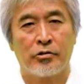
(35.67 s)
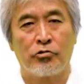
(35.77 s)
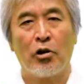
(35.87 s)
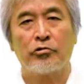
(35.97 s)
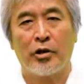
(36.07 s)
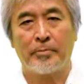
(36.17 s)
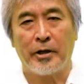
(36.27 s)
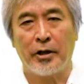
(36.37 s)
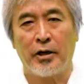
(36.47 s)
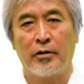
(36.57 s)

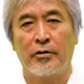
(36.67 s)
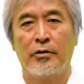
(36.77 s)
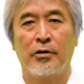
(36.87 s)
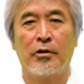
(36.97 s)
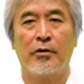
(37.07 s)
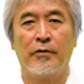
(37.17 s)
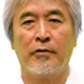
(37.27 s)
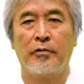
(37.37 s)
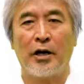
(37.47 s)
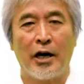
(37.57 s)
Quadrupedal
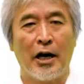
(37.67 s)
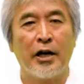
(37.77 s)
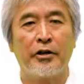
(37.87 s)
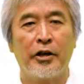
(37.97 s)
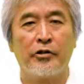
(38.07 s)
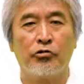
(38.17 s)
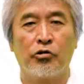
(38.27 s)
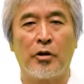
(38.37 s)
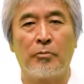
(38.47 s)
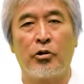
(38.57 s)
or hanging
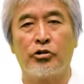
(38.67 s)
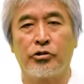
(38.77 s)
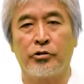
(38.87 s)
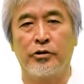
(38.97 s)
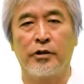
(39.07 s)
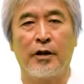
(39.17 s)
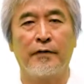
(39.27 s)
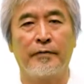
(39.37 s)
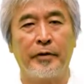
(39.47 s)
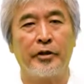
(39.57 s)
locomotion
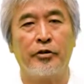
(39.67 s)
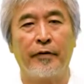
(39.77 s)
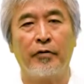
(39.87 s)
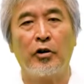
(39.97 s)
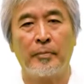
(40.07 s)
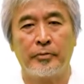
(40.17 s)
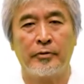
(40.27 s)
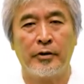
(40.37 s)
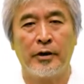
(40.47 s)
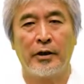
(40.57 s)
have been
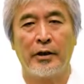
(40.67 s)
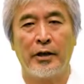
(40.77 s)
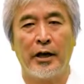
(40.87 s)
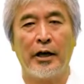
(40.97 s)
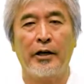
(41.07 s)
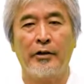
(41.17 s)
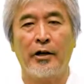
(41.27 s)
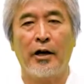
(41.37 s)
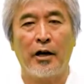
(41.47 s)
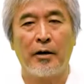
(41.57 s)
developed
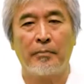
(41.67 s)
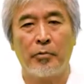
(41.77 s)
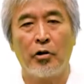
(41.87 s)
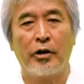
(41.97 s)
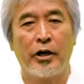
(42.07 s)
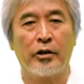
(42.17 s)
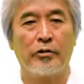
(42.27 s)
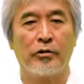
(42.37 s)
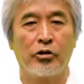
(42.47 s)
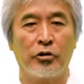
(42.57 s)
in
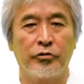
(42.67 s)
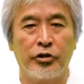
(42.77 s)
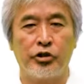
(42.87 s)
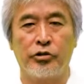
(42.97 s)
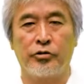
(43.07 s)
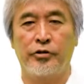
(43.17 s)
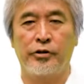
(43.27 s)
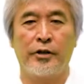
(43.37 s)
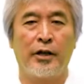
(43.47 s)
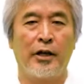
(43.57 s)
arboreal
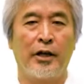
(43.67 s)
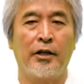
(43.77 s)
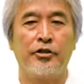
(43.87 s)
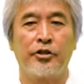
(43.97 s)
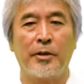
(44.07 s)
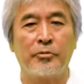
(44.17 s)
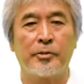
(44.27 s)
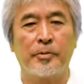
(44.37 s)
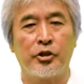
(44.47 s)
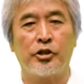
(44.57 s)
conditions, and some
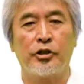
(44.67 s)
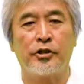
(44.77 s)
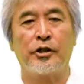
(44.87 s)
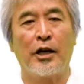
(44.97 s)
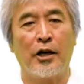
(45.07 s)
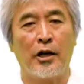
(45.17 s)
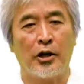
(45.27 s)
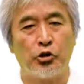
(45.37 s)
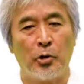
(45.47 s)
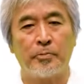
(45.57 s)
species
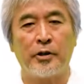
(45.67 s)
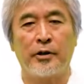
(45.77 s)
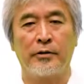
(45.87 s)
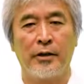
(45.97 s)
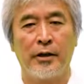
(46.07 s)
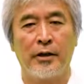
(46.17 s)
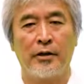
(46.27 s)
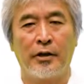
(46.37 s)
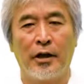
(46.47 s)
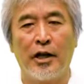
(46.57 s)
adopted
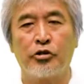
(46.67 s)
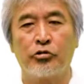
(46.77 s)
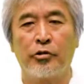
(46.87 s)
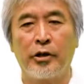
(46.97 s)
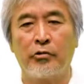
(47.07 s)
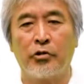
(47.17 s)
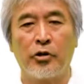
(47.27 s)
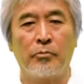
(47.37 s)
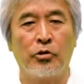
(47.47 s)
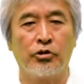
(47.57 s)
terrestrial
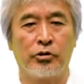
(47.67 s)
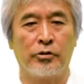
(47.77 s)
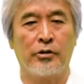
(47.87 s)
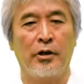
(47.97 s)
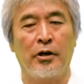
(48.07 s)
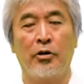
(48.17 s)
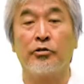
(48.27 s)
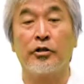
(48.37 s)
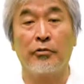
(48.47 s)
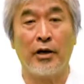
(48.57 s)
locomotion
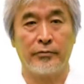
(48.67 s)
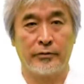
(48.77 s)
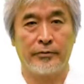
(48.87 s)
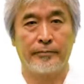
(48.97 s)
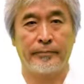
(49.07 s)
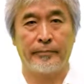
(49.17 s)
on the ground.